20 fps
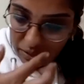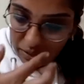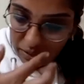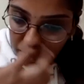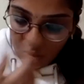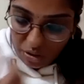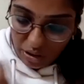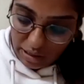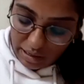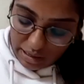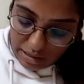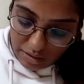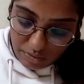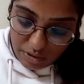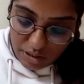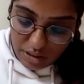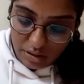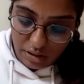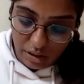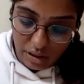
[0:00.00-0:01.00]
During
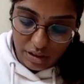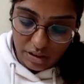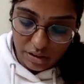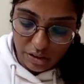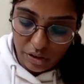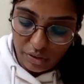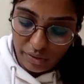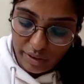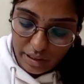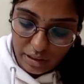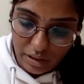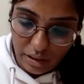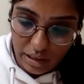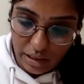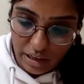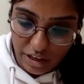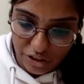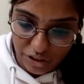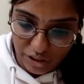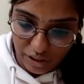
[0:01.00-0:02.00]
inverse ratio
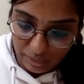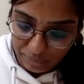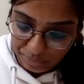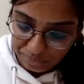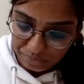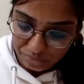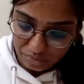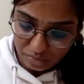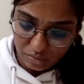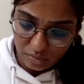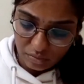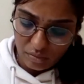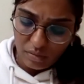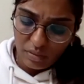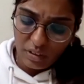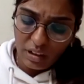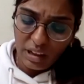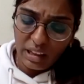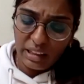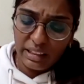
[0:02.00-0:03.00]
ventilation,
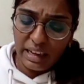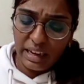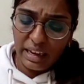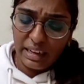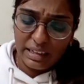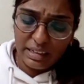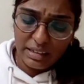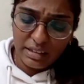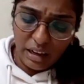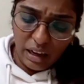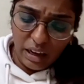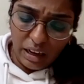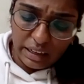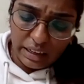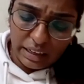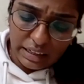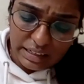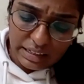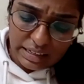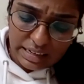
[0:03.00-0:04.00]
that is
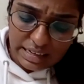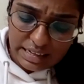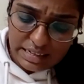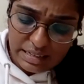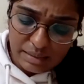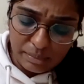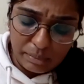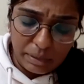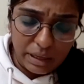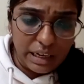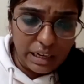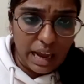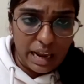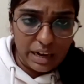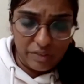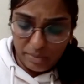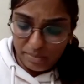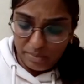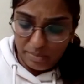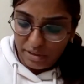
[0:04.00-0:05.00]
increased mean
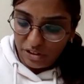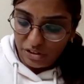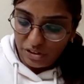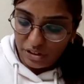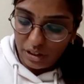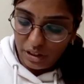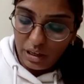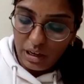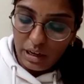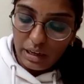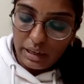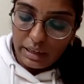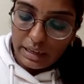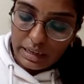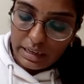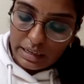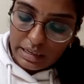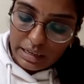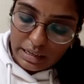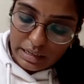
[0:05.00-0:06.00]
airway pressure,
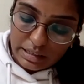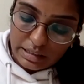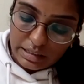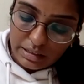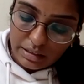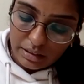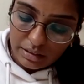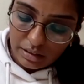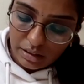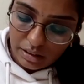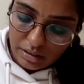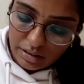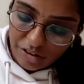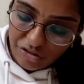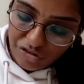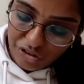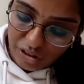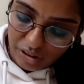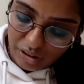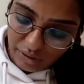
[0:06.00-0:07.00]
increased
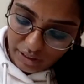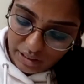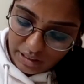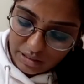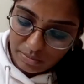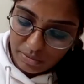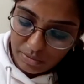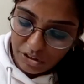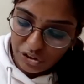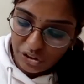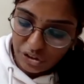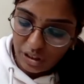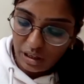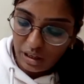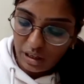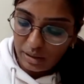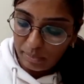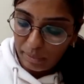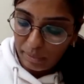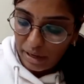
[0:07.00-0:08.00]
central venous pressure
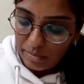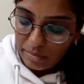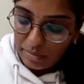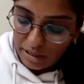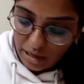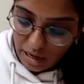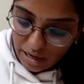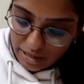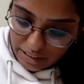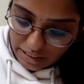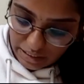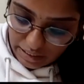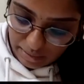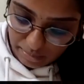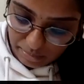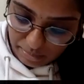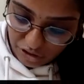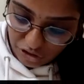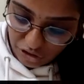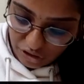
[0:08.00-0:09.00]
and pulmonary arterial
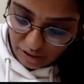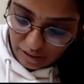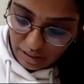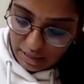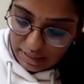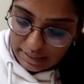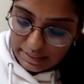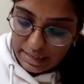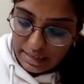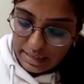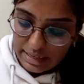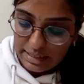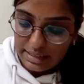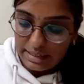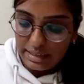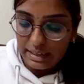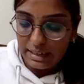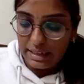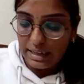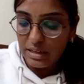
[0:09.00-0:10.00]
pressure, that is
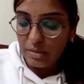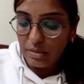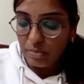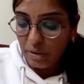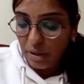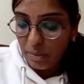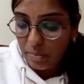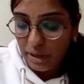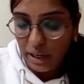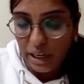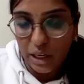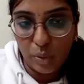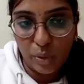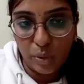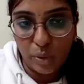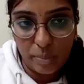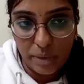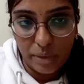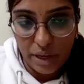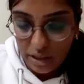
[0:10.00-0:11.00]
decreased PEEP
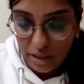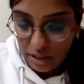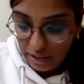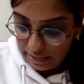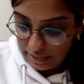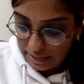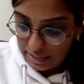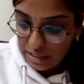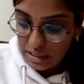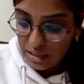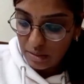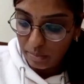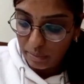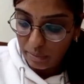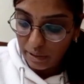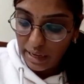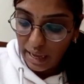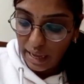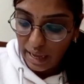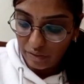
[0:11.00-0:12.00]
requirement, decreased
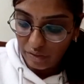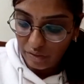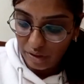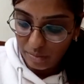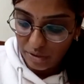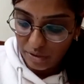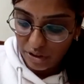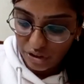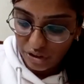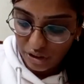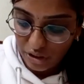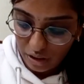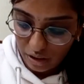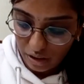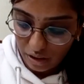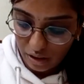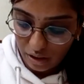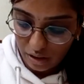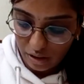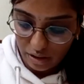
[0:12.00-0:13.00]
peak airway pressure
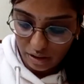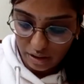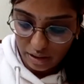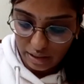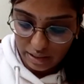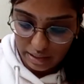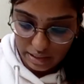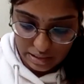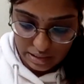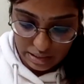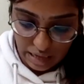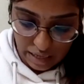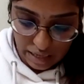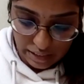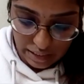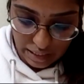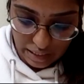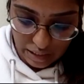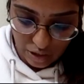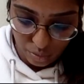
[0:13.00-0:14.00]
and decreased
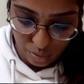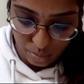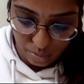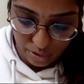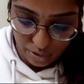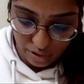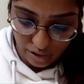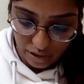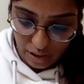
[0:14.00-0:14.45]
cardiac output.